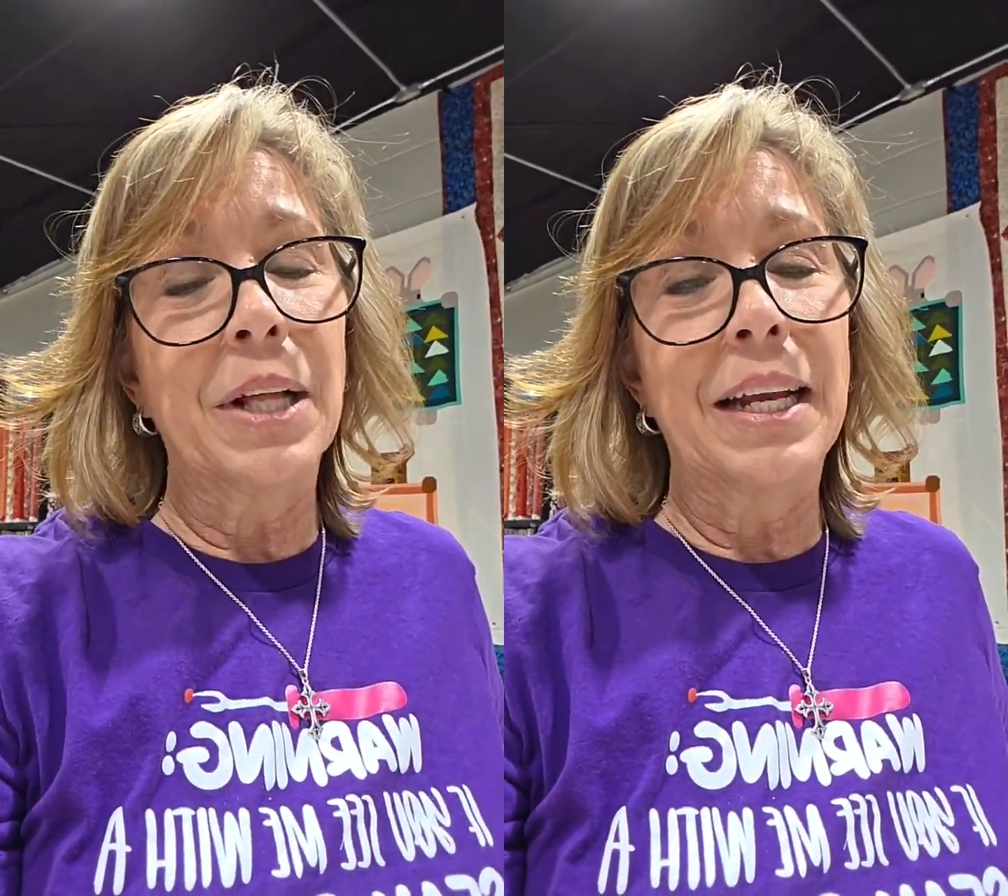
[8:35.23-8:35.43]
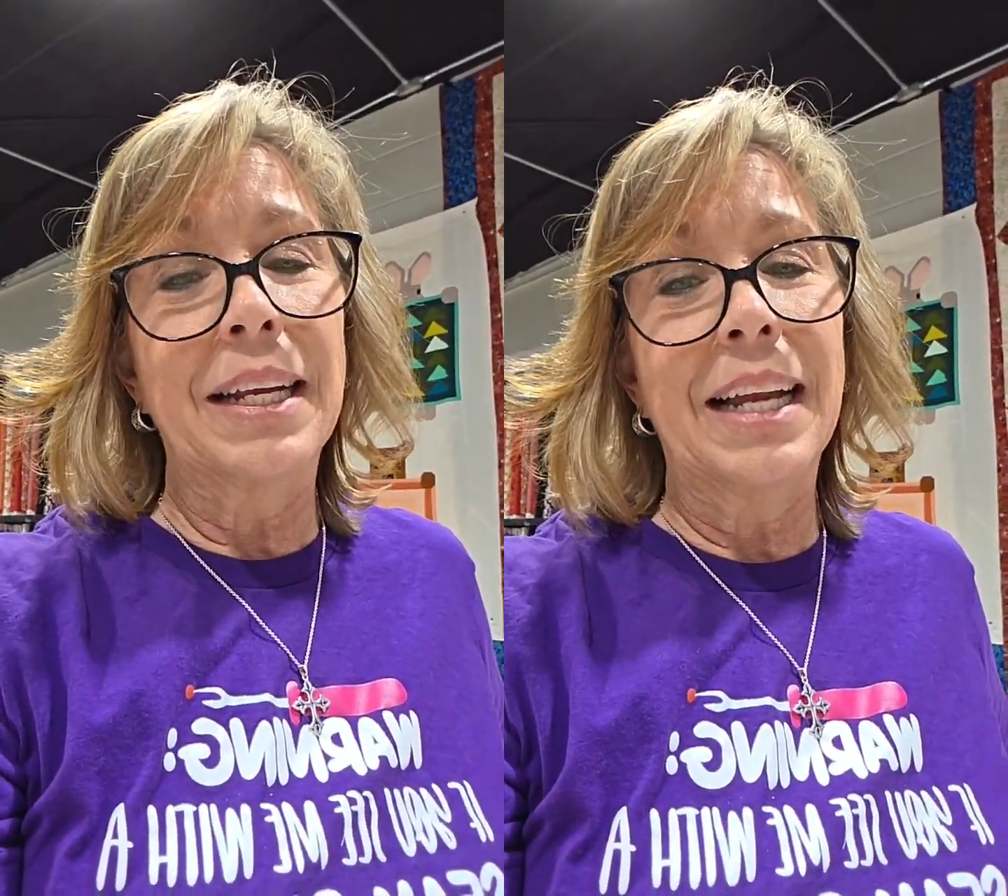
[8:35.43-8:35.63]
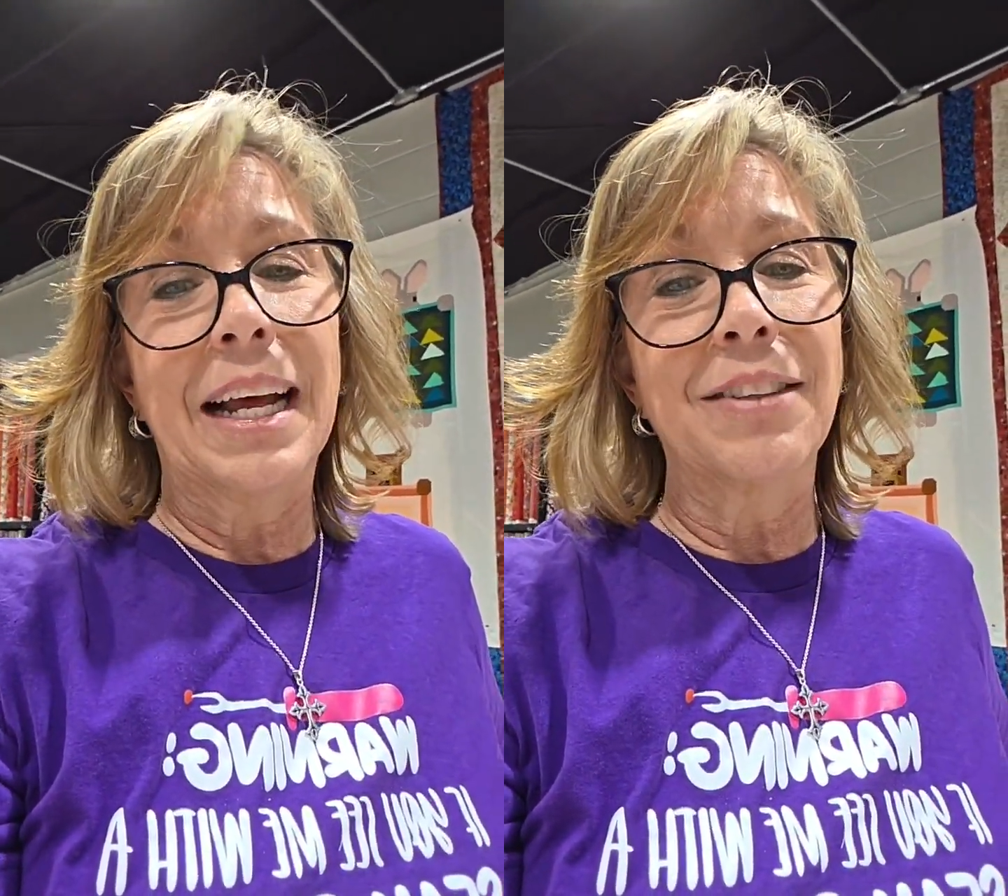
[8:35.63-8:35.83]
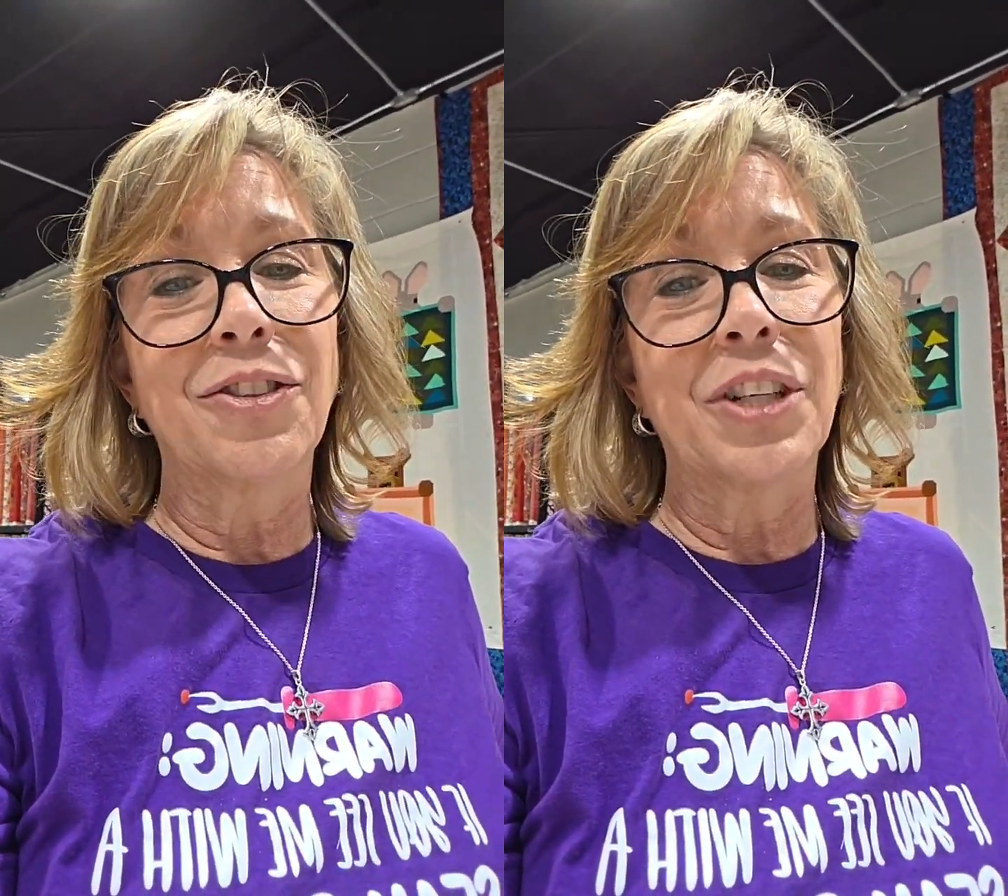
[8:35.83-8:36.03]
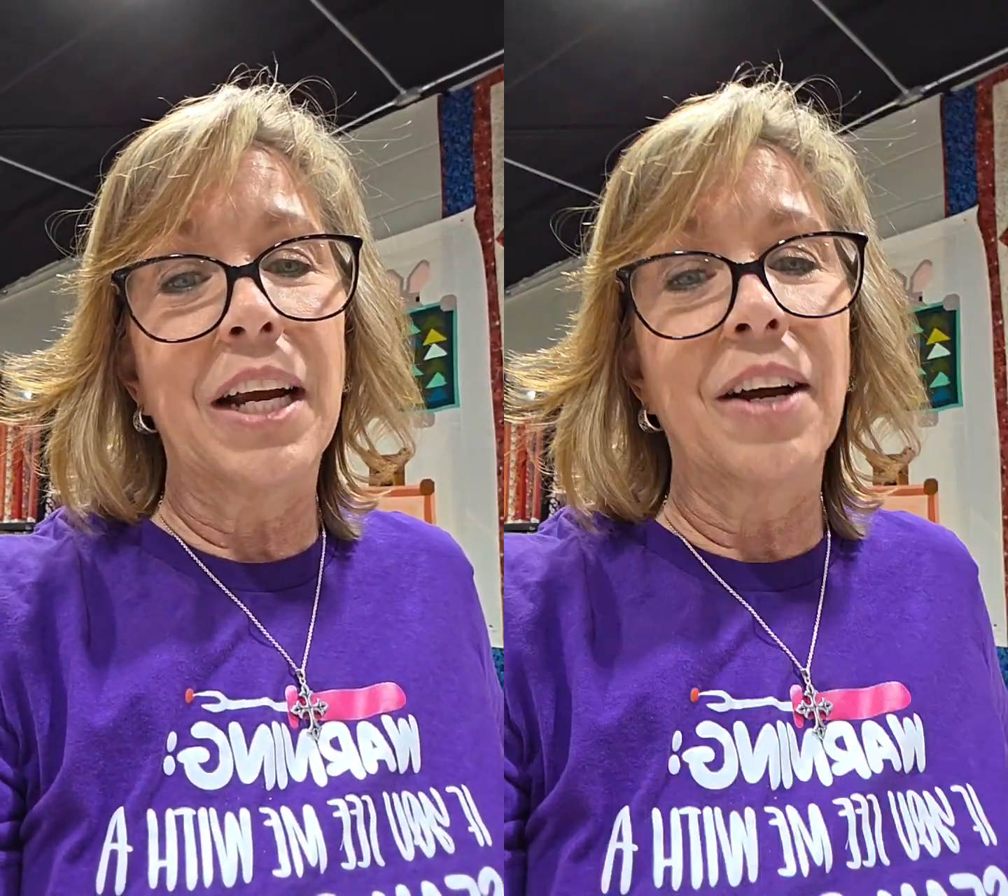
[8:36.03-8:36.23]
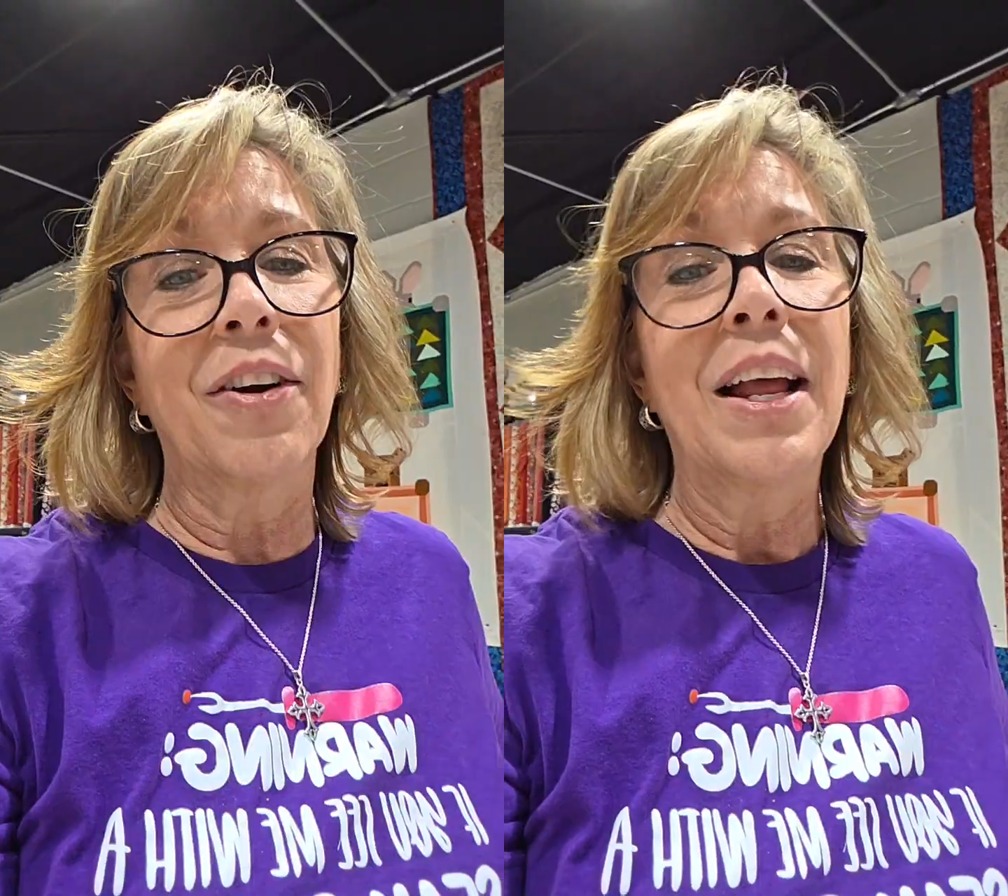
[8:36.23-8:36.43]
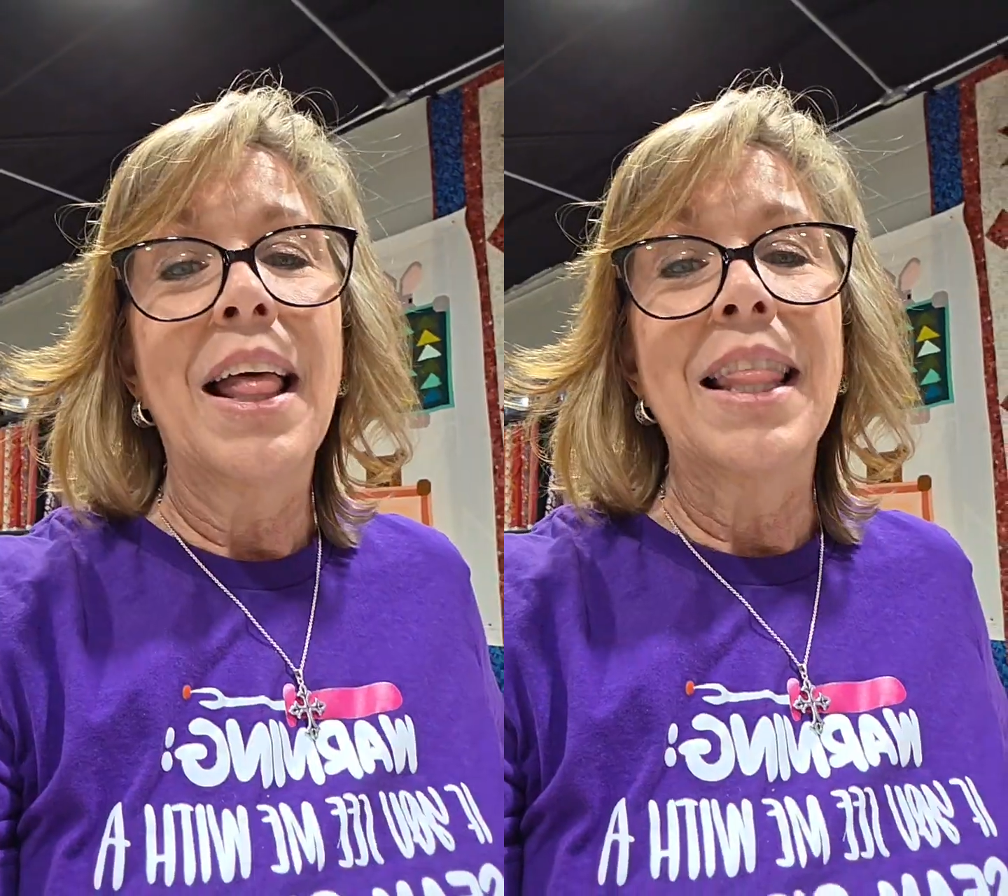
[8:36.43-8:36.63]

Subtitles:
and a nice chair,